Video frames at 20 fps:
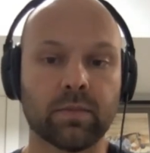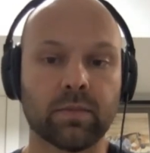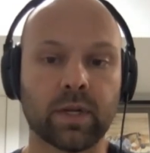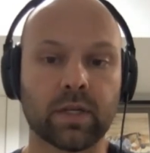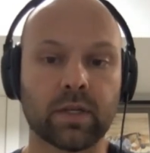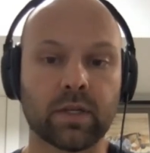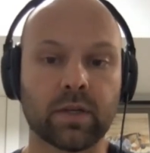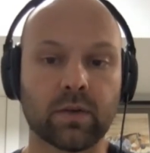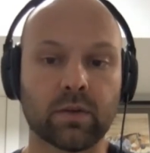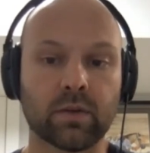
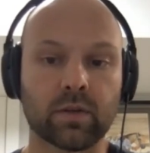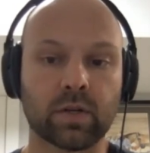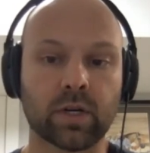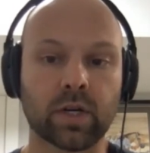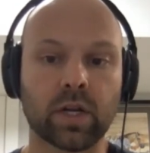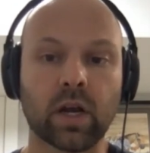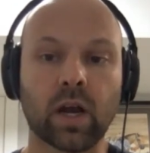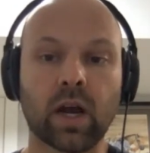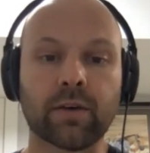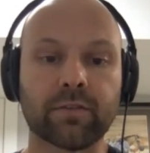
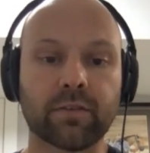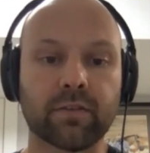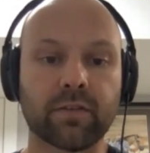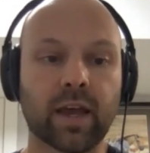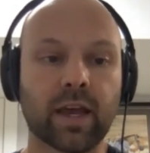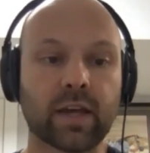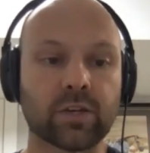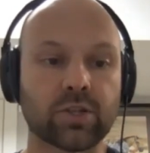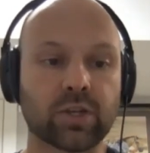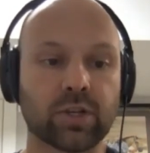learning off of
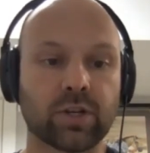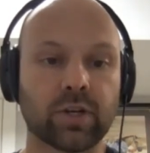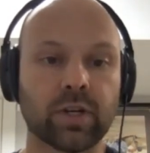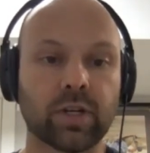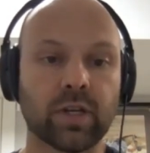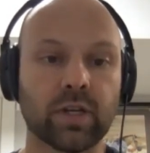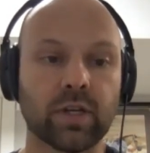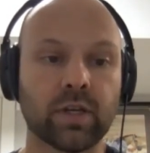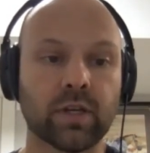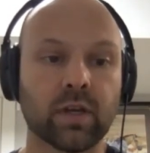that
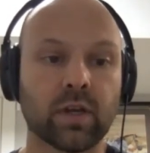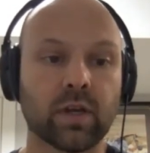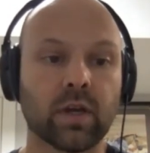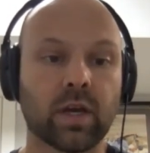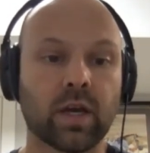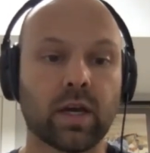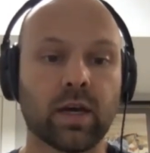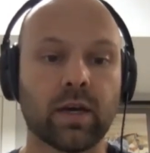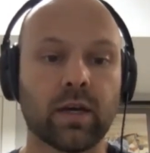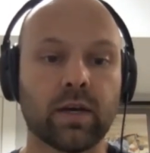journey,
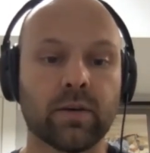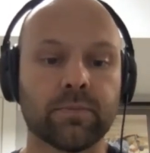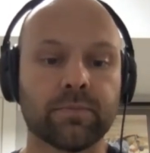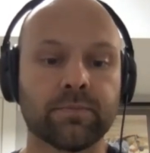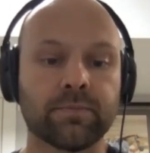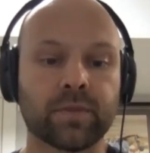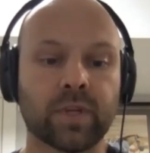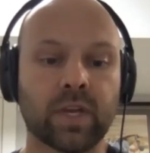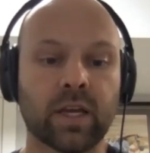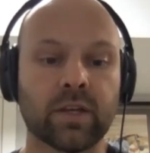
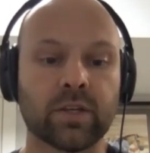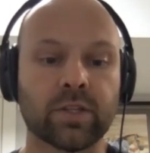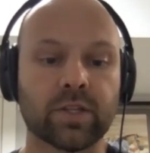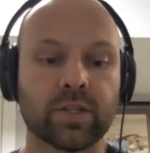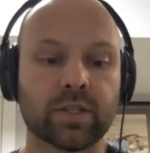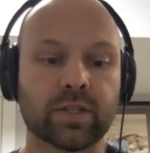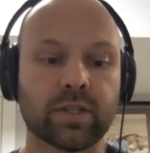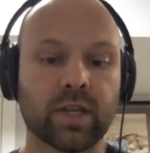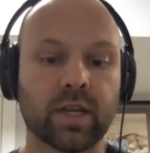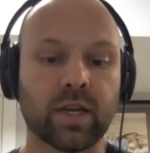and
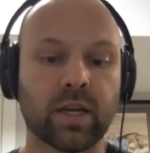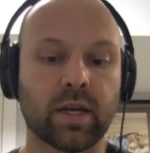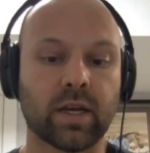just